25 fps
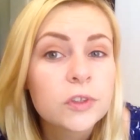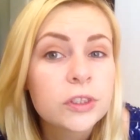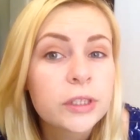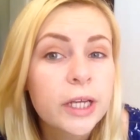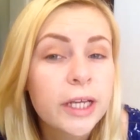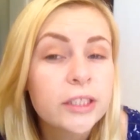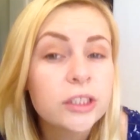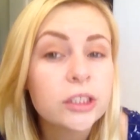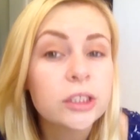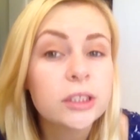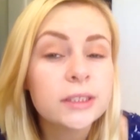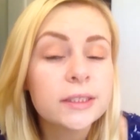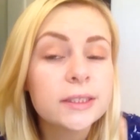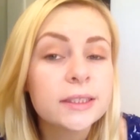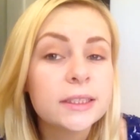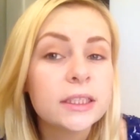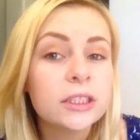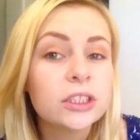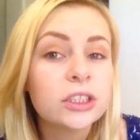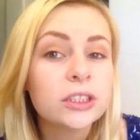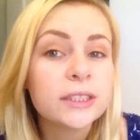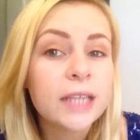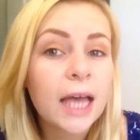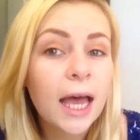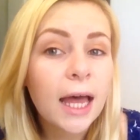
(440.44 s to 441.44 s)
So as you can see,
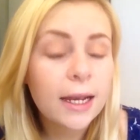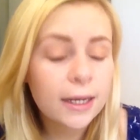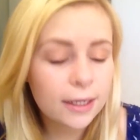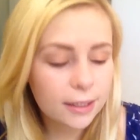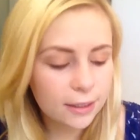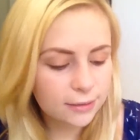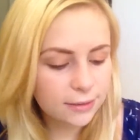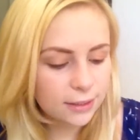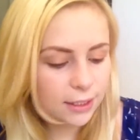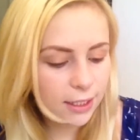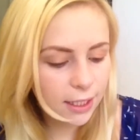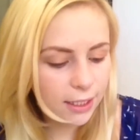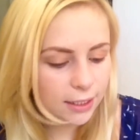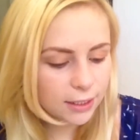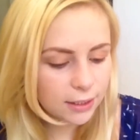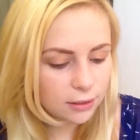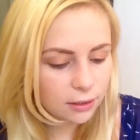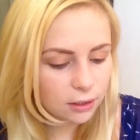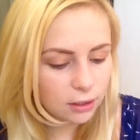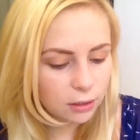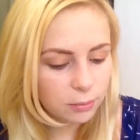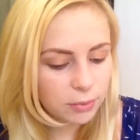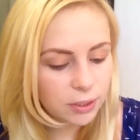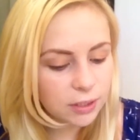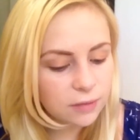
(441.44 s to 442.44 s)
it just added a tiny
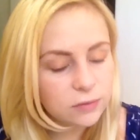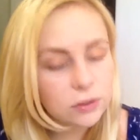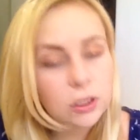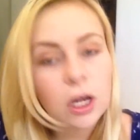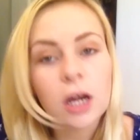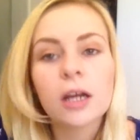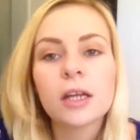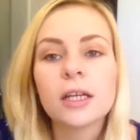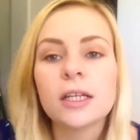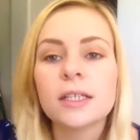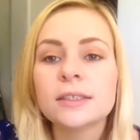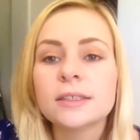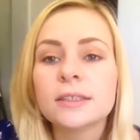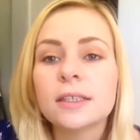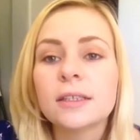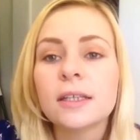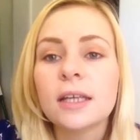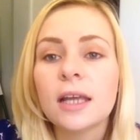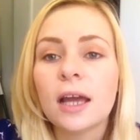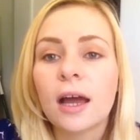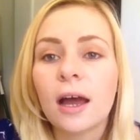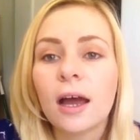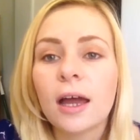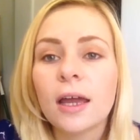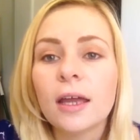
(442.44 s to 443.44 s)
little bit of darkness to
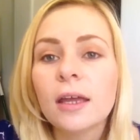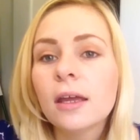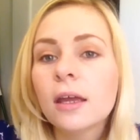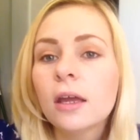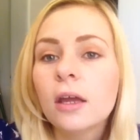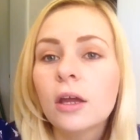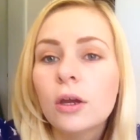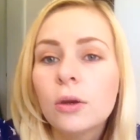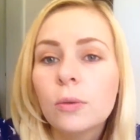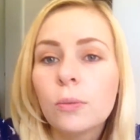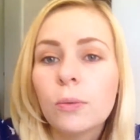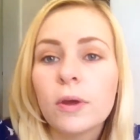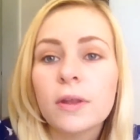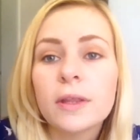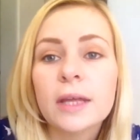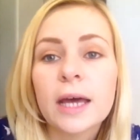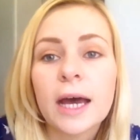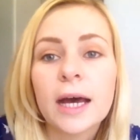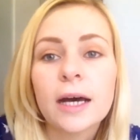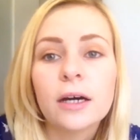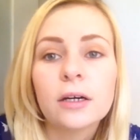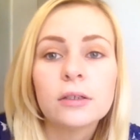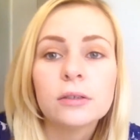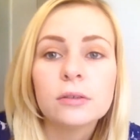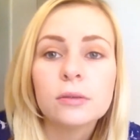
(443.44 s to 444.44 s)
the eye
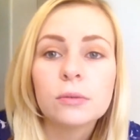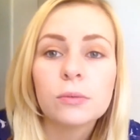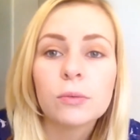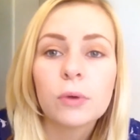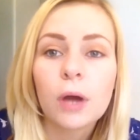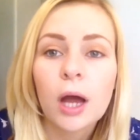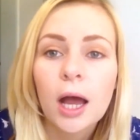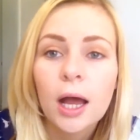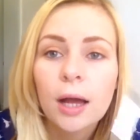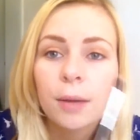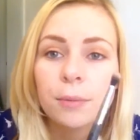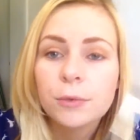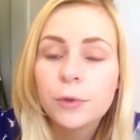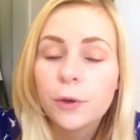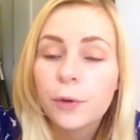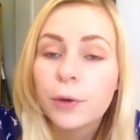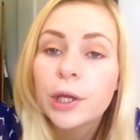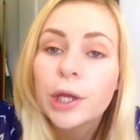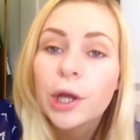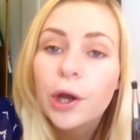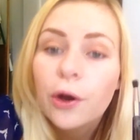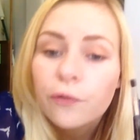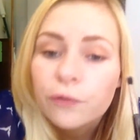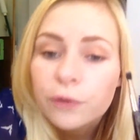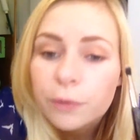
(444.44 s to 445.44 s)
without
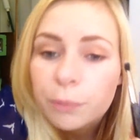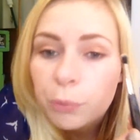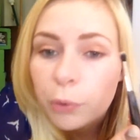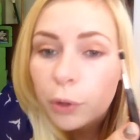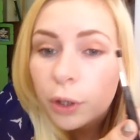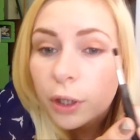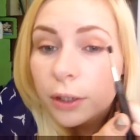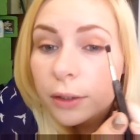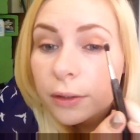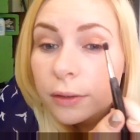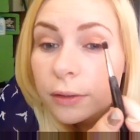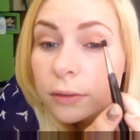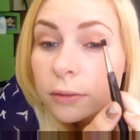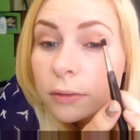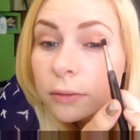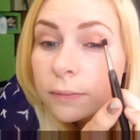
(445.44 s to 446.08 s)
going overboard.